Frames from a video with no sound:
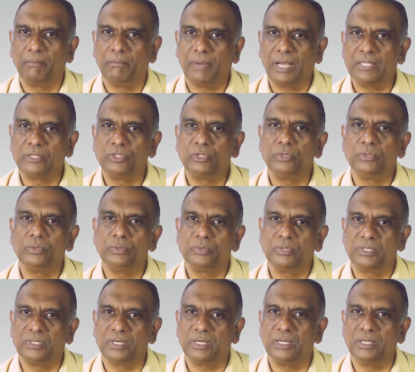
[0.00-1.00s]

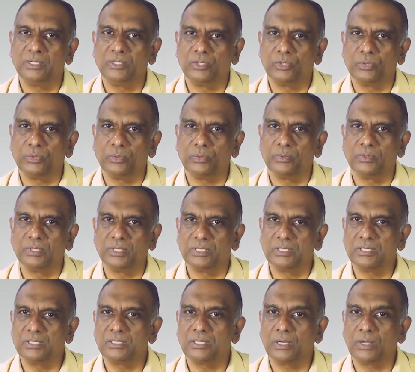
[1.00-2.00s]
Matthew 3, 2.
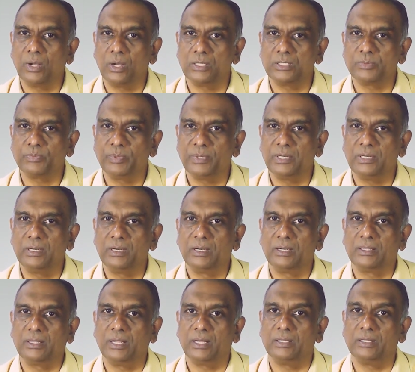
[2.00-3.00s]
This is the gospel
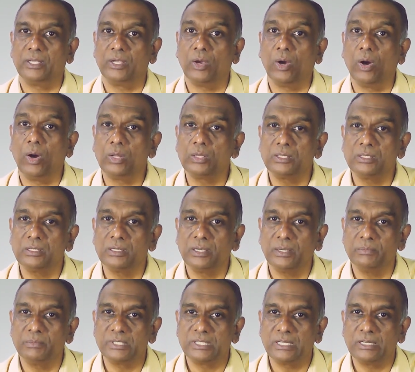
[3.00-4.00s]
that the author
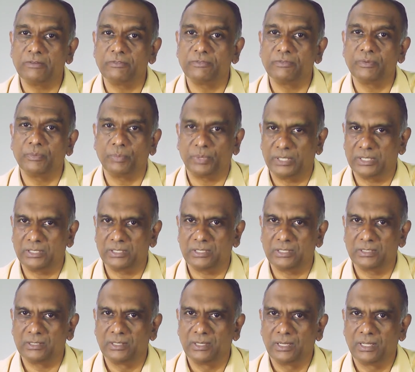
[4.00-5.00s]
himself
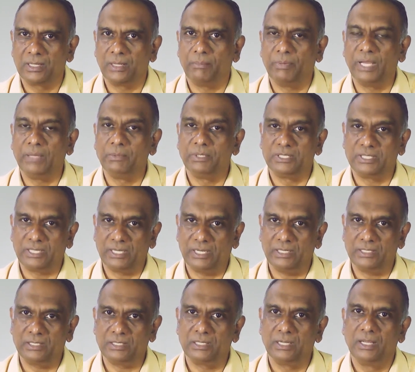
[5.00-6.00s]
preached. The Bible
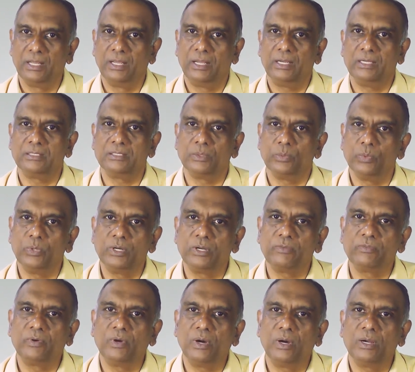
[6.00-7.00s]
says, it is the word
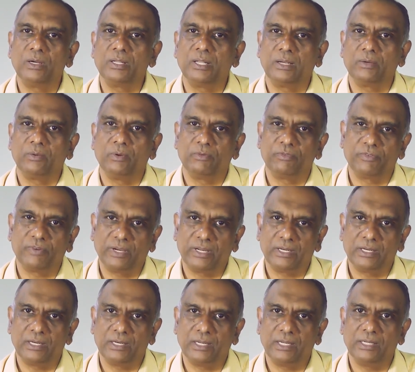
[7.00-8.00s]
of God that will
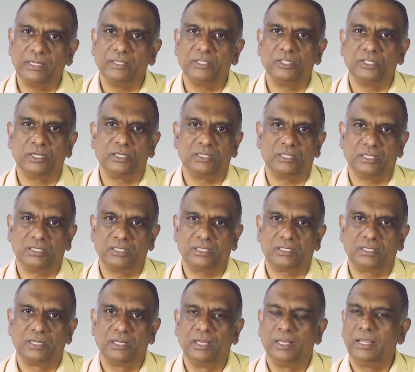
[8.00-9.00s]
finally judge
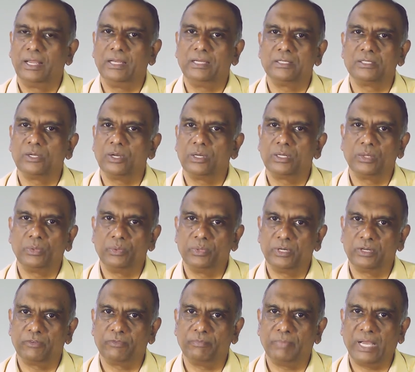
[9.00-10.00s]
us. It is not the
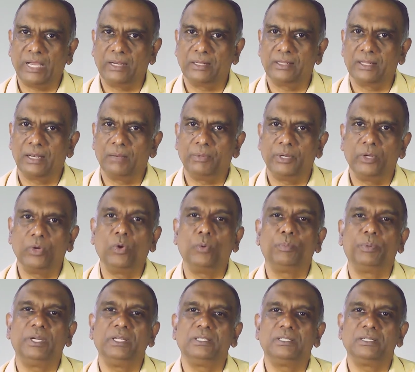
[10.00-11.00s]
word of man. There will be no
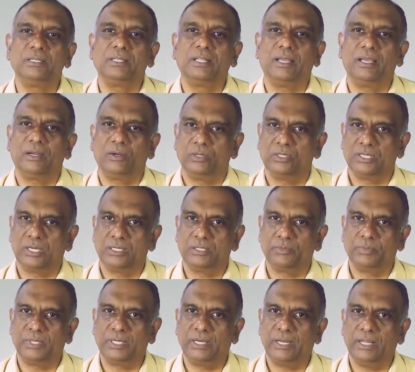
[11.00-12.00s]
preacher there on
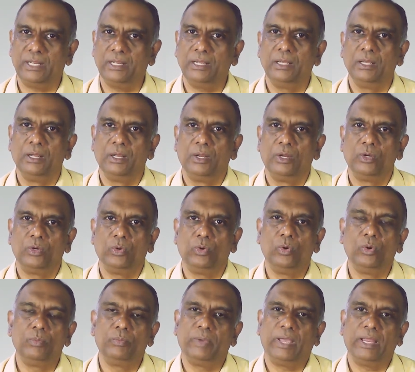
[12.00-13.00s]
judgment day to
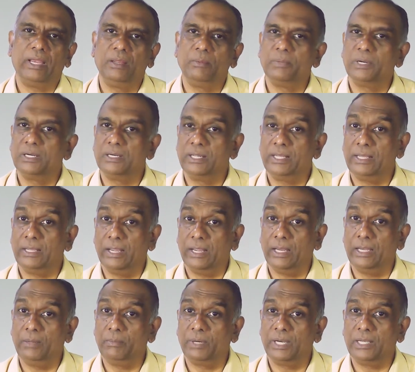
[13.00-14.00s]
whom
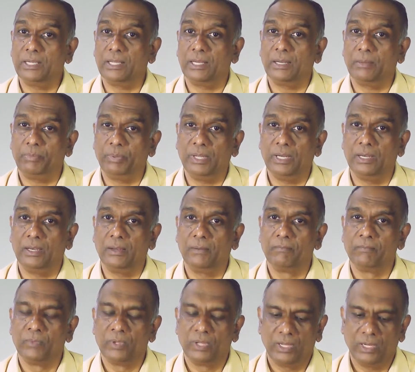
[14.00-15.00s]
anybody can appeal.
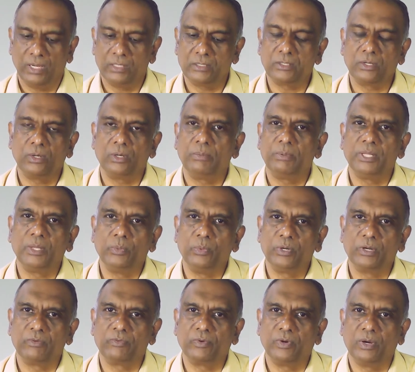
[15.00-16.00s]
It's going to be the
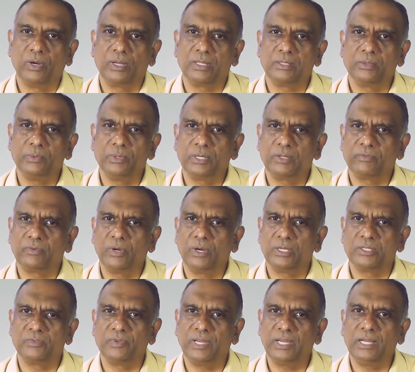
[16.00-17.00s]
word of God. And the word of
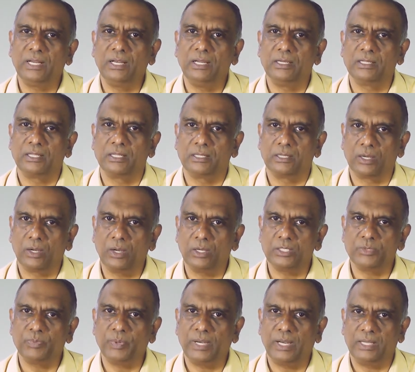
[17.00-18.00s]
God is very clear that the
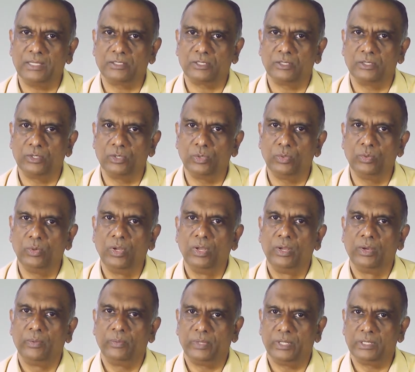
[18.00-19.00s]
gospel has to do
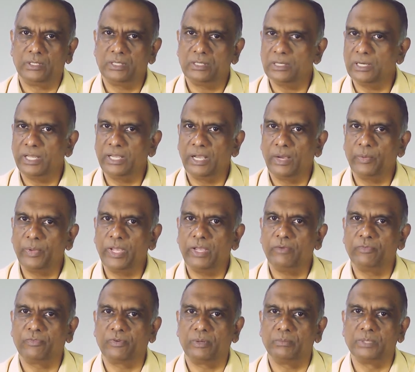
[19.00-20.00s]
with a turning
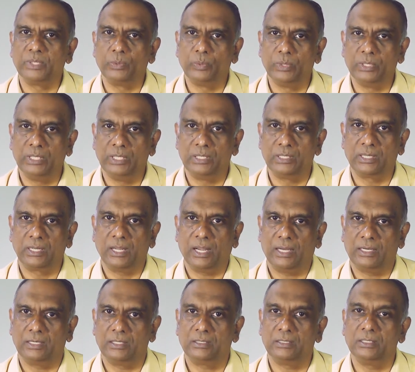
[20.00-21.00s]
away from the world
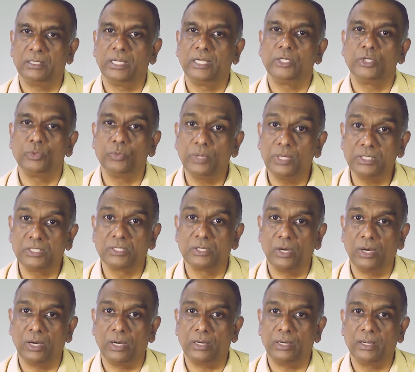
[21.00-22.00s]
and a turning towards
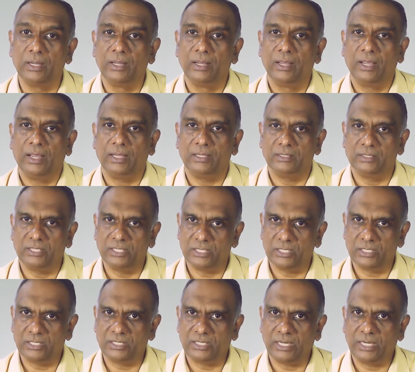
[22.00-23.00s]
God. And
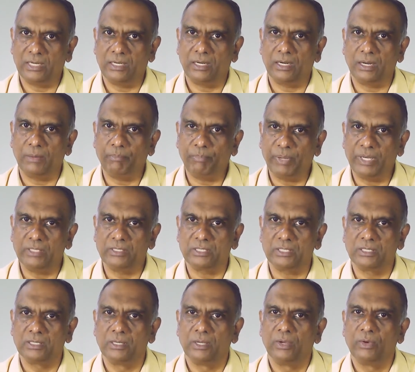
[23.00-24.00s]
Jesus said,
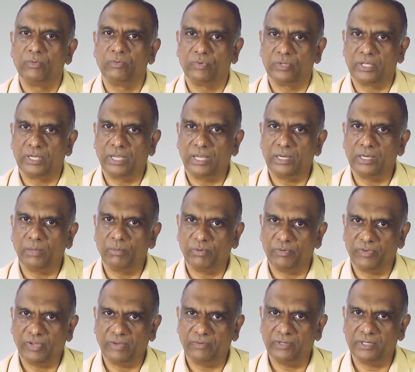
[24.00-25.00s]
repent, for the kingdom
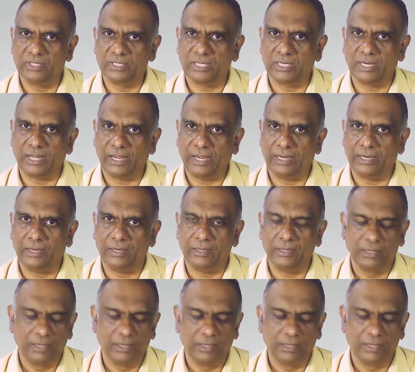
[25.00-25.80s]
of heaven is at hand.